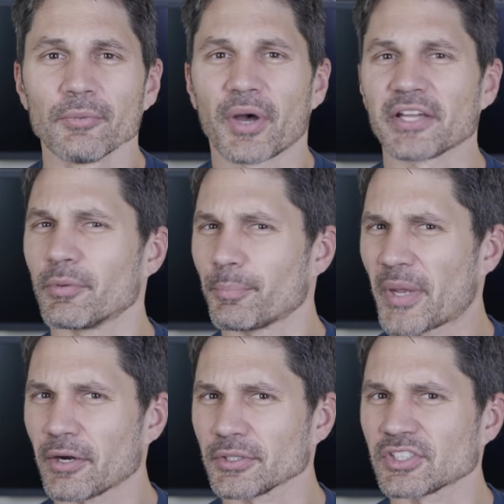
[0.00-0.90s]
By
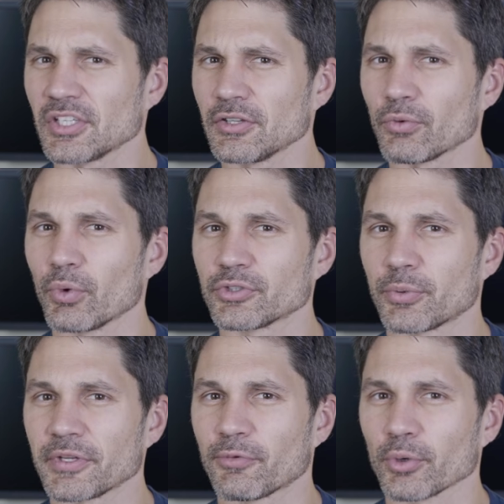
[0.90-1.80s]
comparison, the
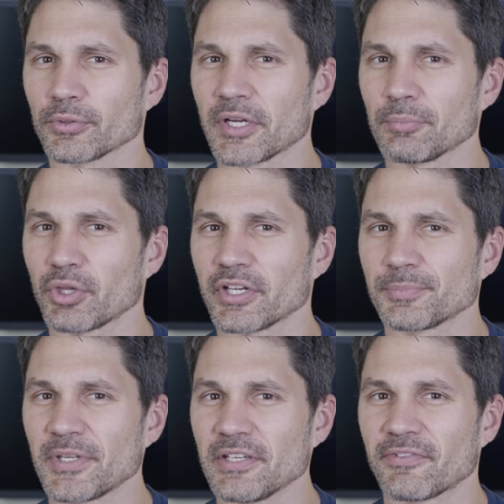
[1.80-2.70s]
124 grain plus
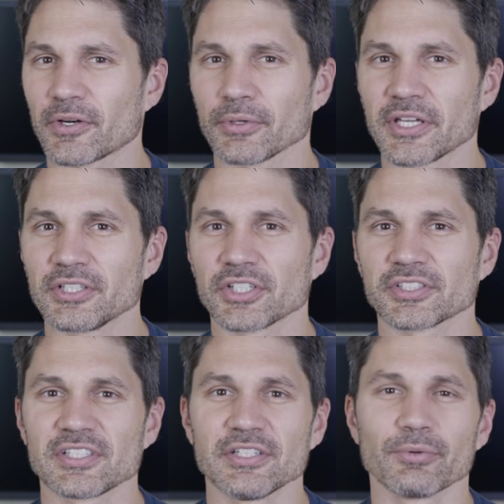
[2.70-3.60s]
P Federal
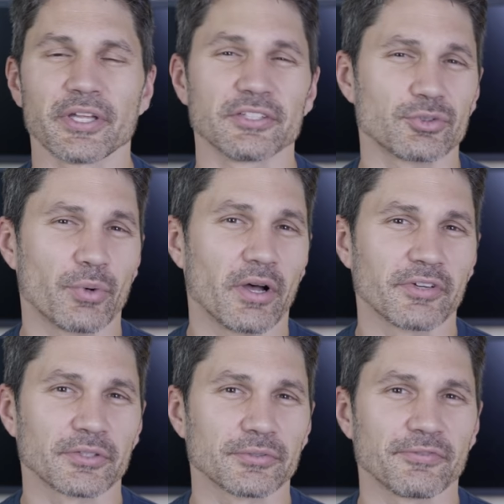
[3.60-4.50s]
HST will hit
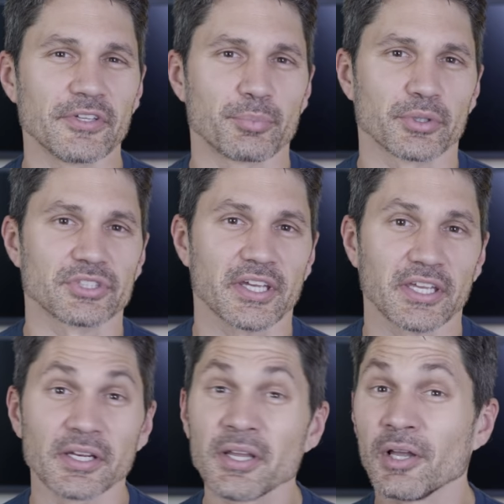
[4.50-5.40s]
1200 feet per
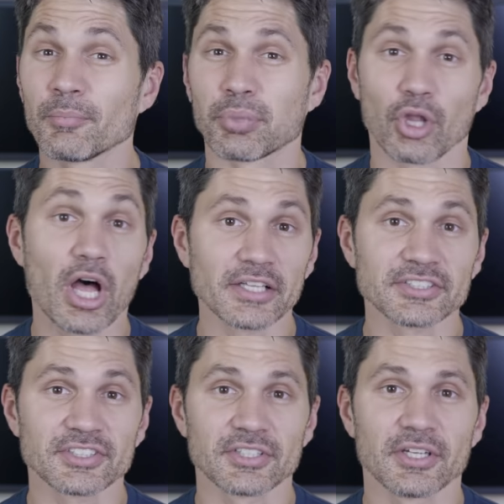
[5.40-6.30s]
second
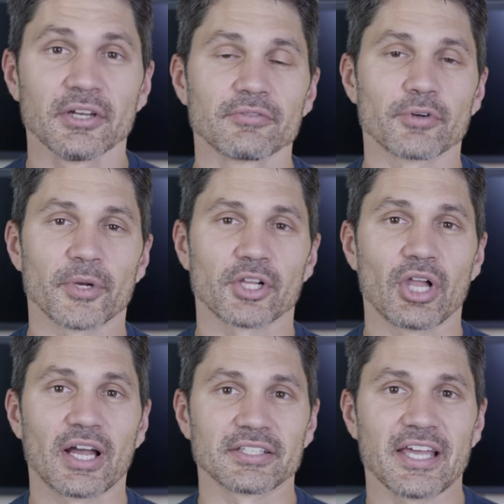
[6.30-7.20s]
plus from a
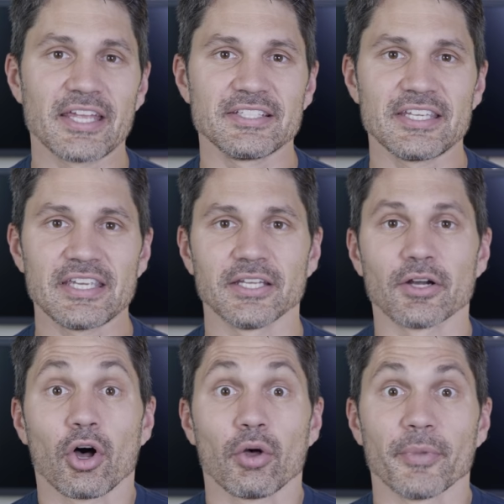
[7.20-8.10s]
Glock 19,
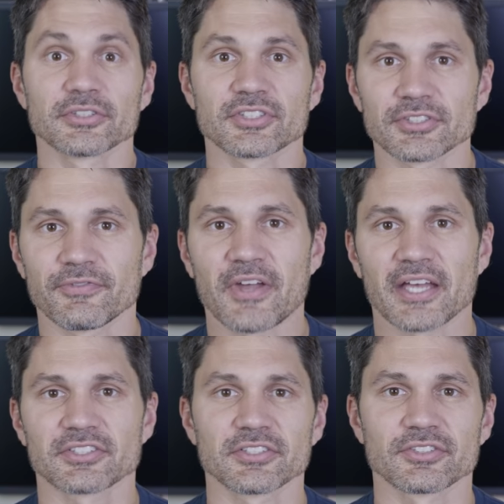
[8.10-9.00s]
almost as
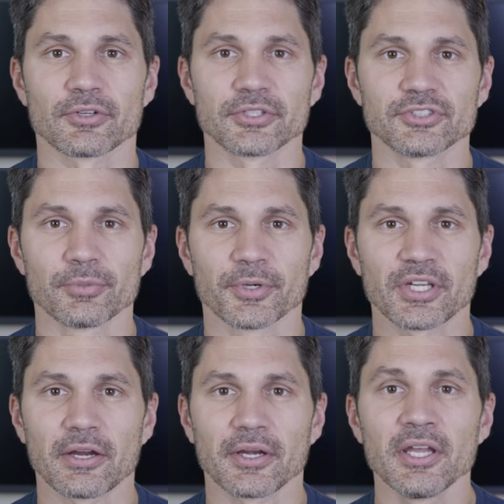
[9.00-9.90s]
fast as 30 Super
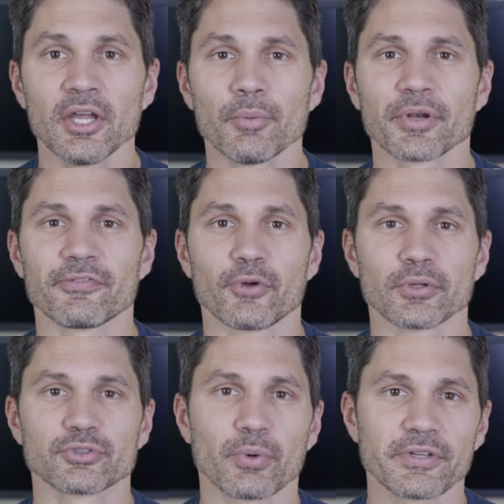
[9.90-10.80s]
Carry, but a
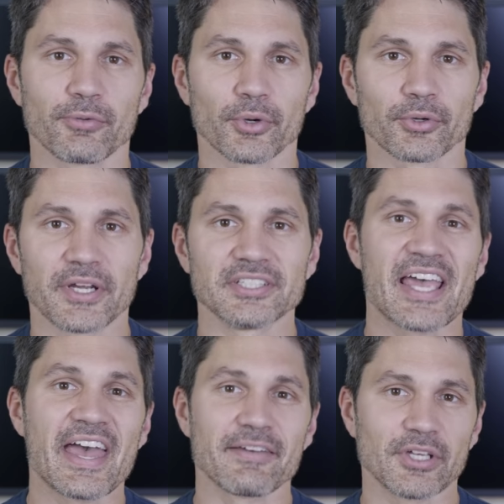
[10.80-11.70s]
full 24
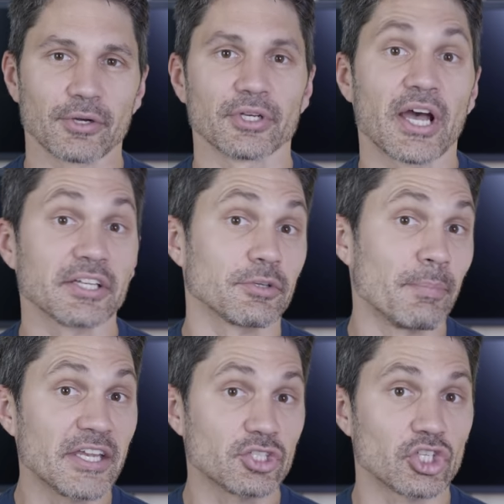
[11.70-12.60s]
grains heavier, not to
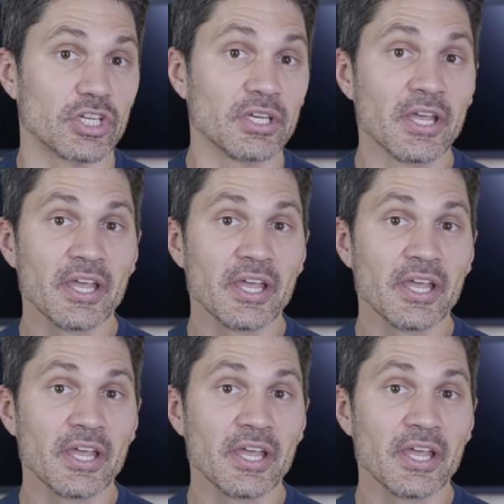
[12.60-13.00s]
mention